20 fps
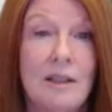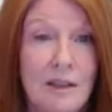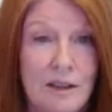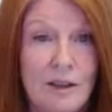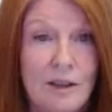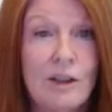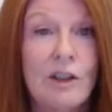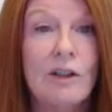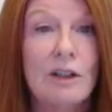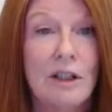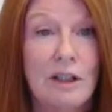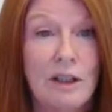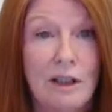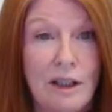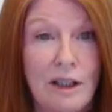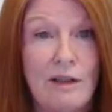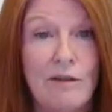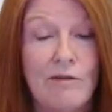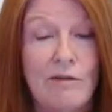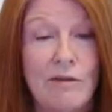is going to
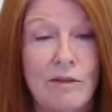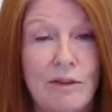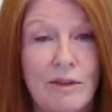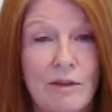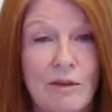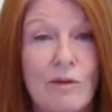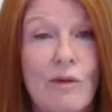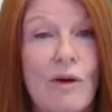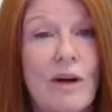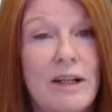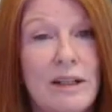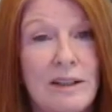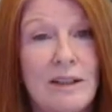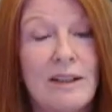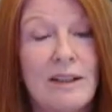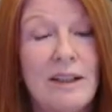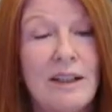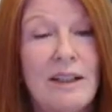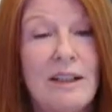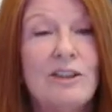leave, right?
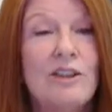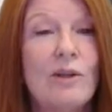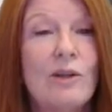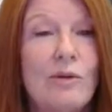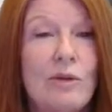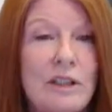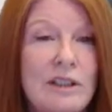So